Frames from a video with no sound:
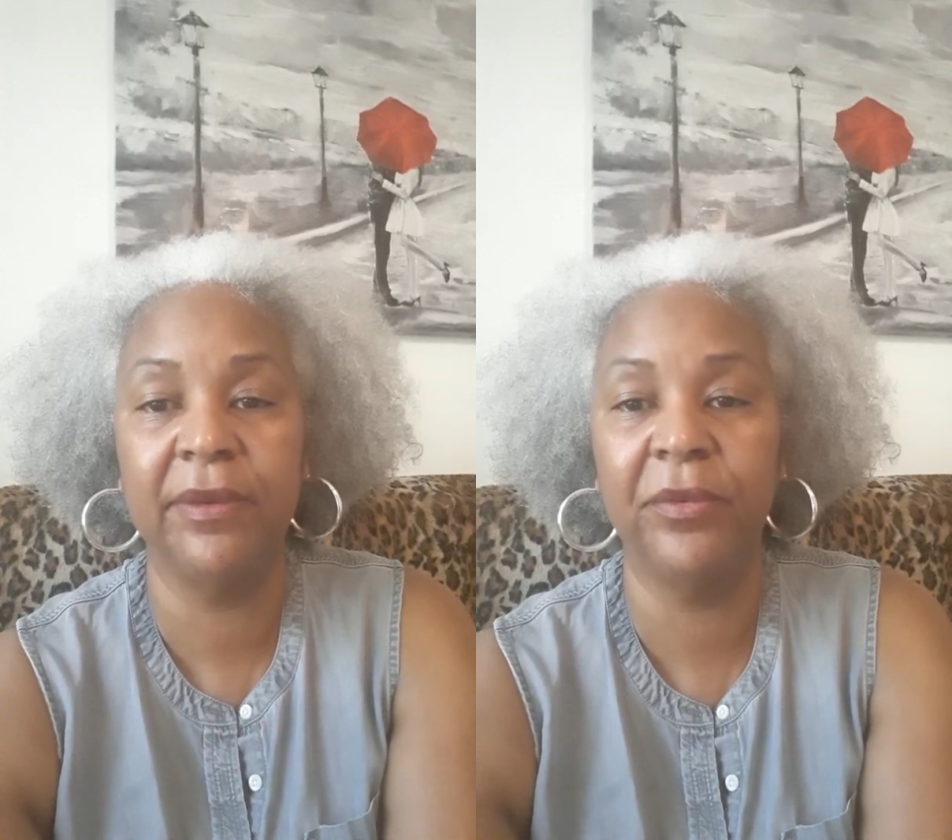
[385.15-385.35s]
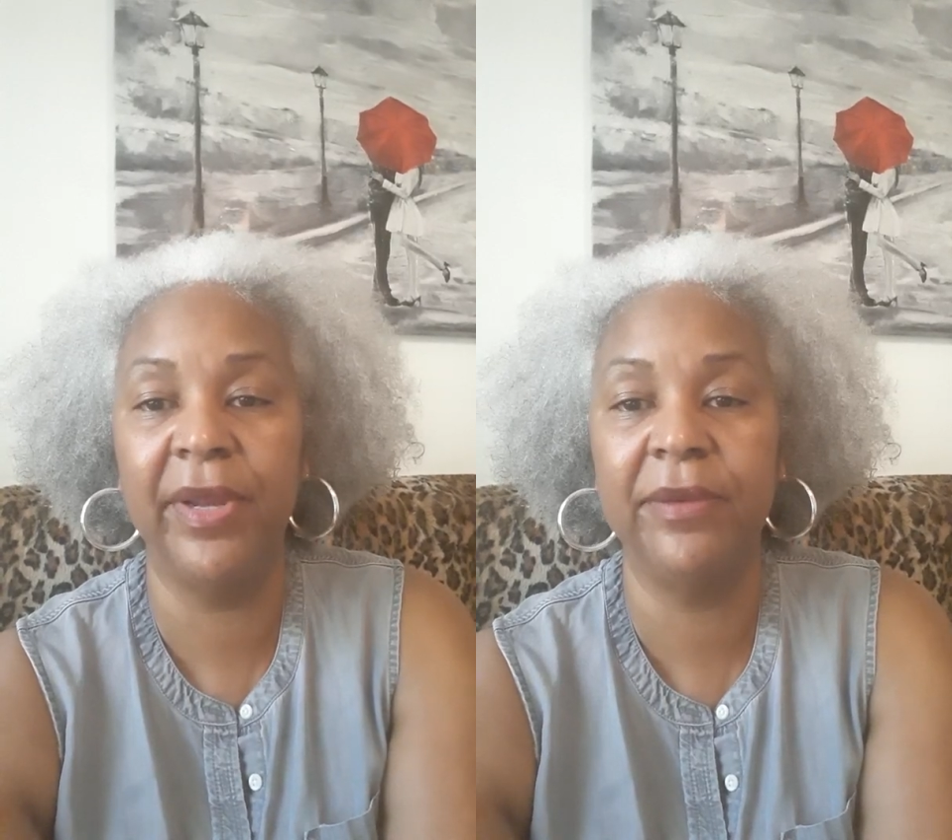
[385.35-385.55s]

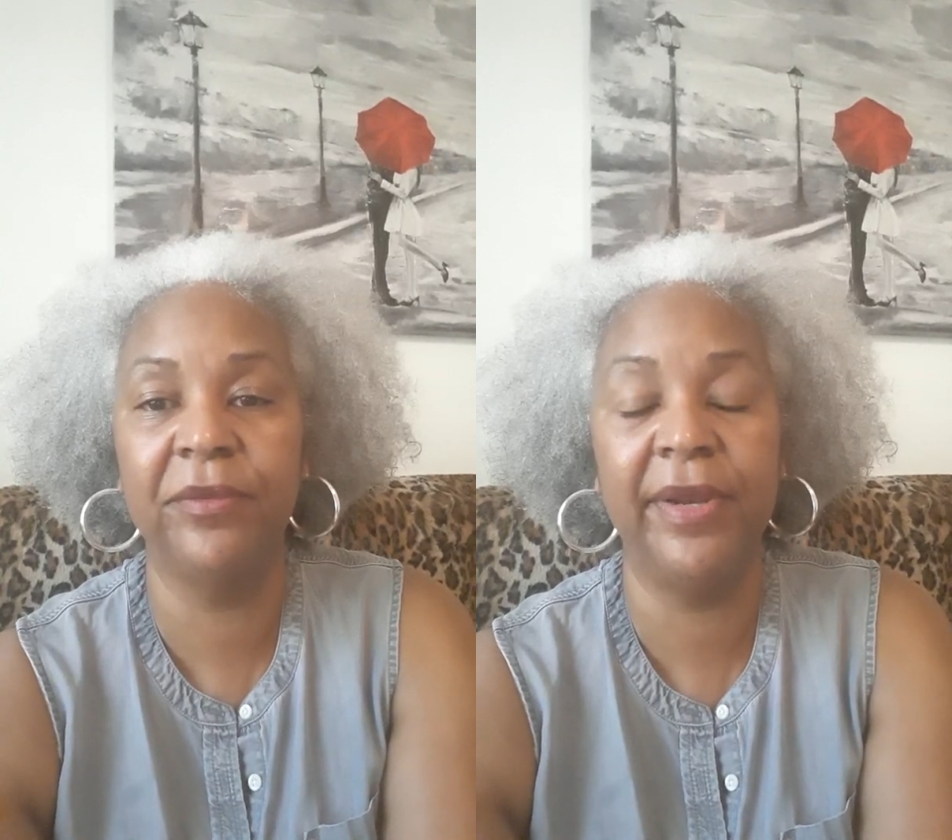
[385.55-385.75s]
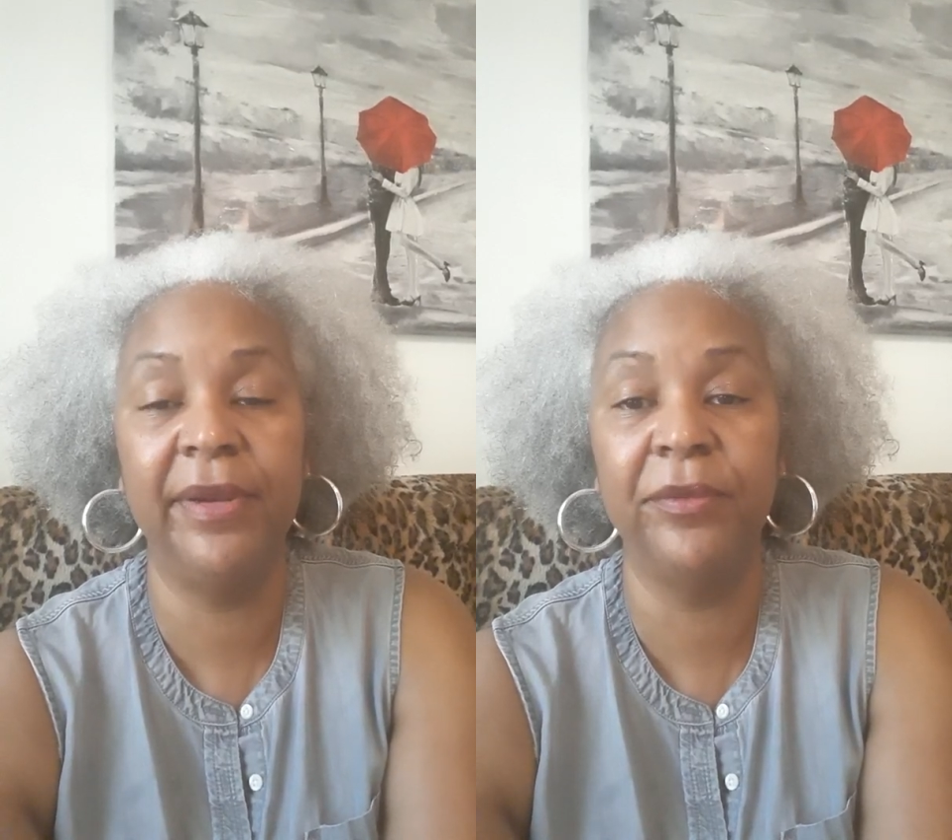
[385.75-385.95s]
What
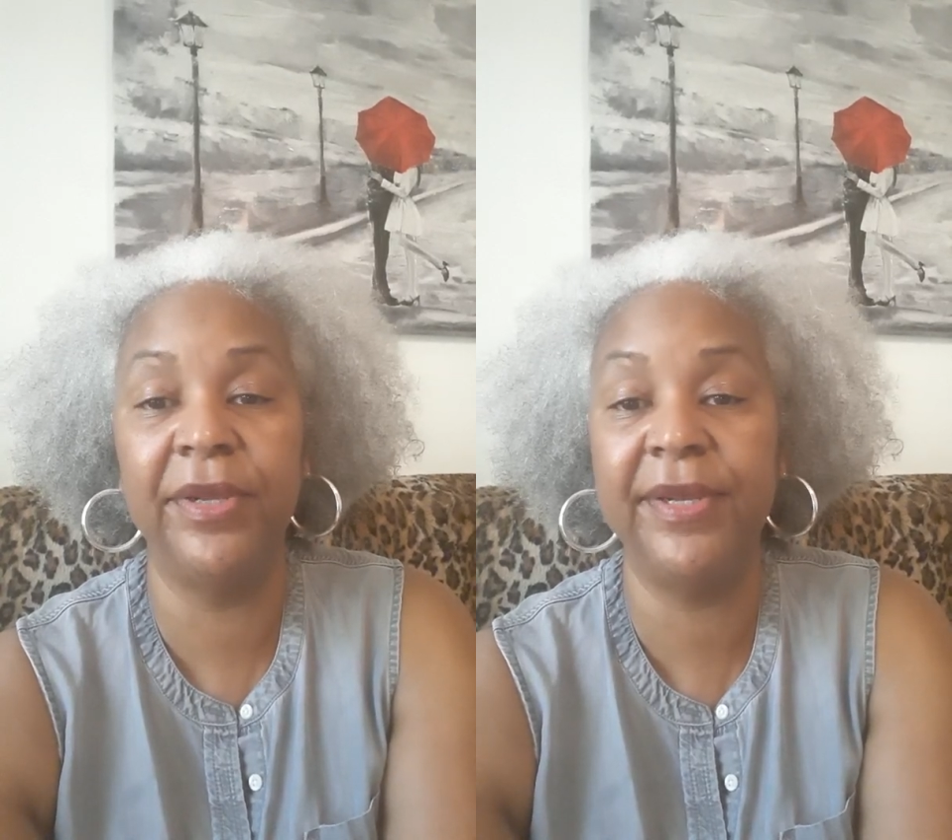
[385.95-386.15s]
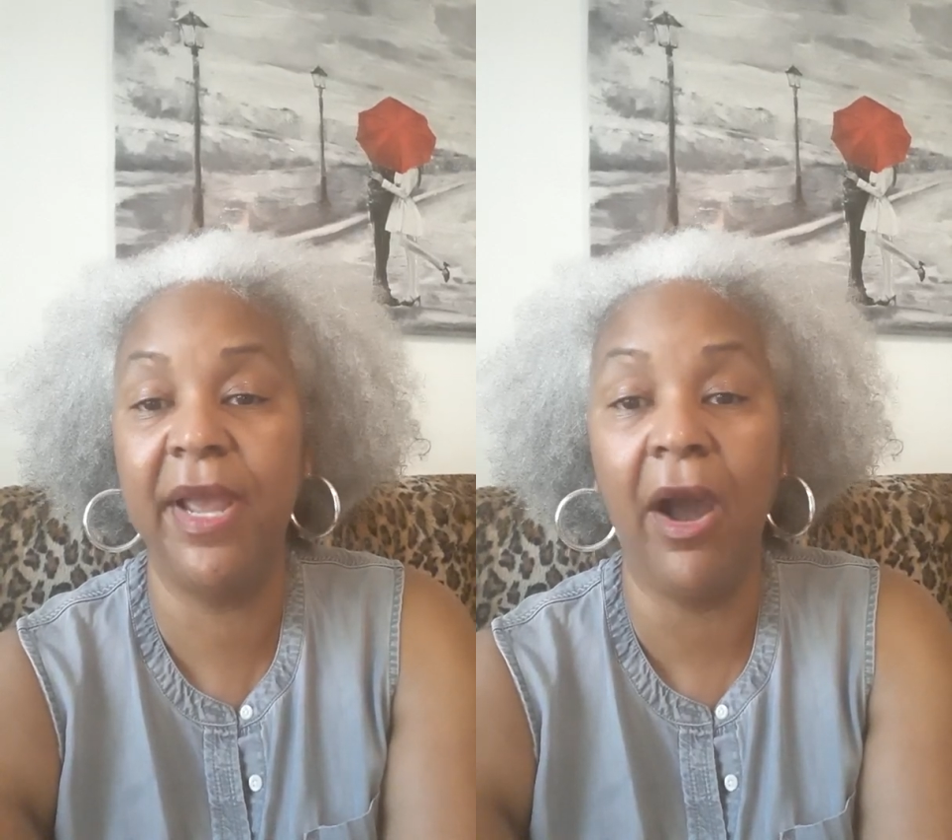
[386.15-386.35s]

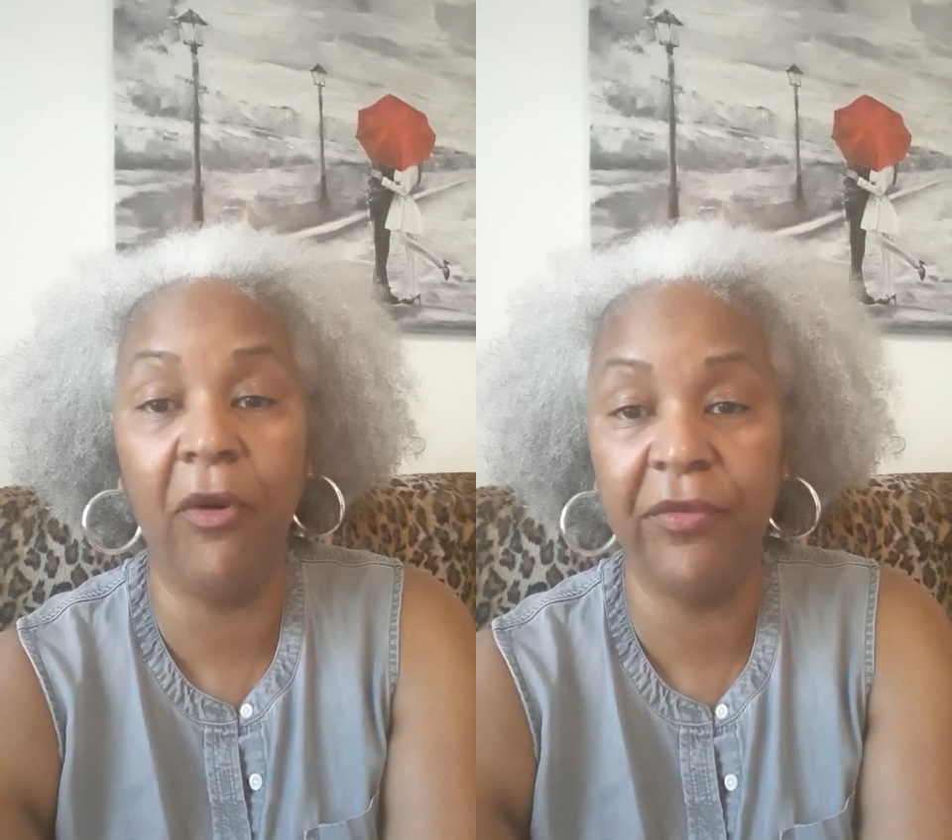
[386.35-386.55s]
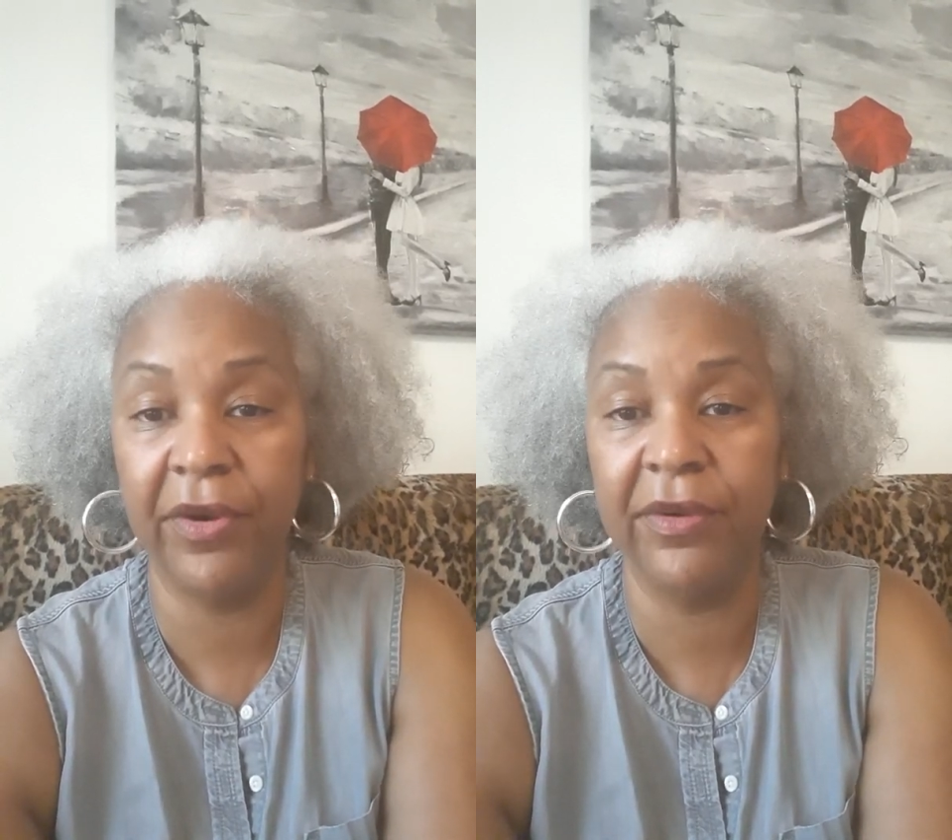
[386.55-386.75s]
did they
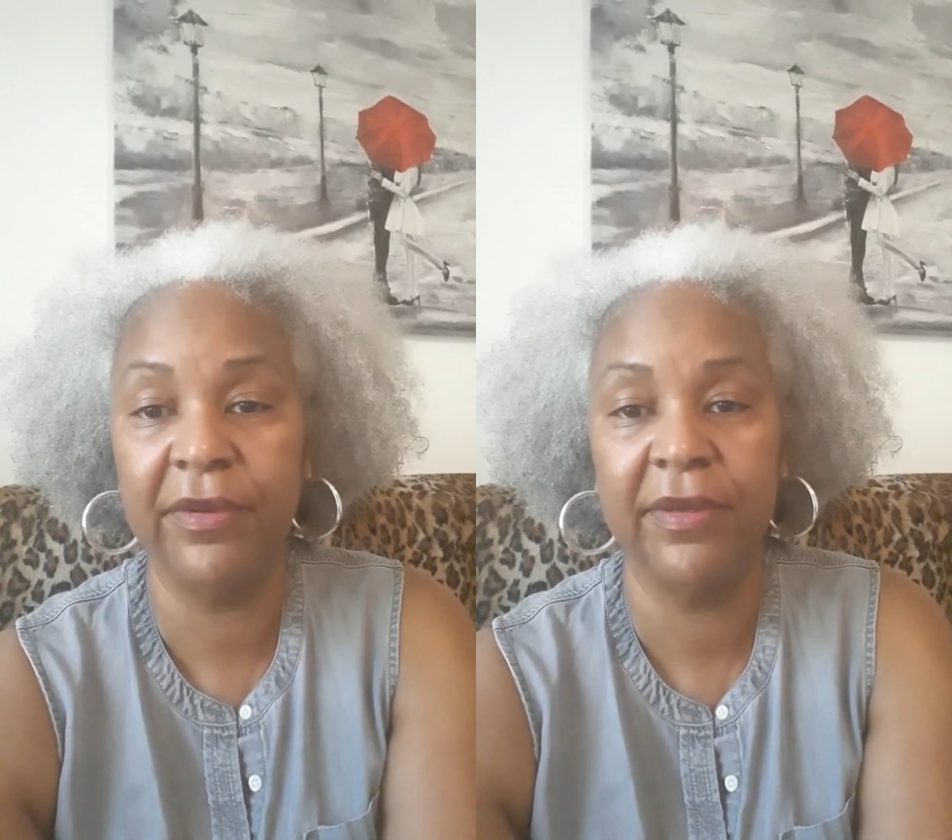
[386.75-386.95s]
offer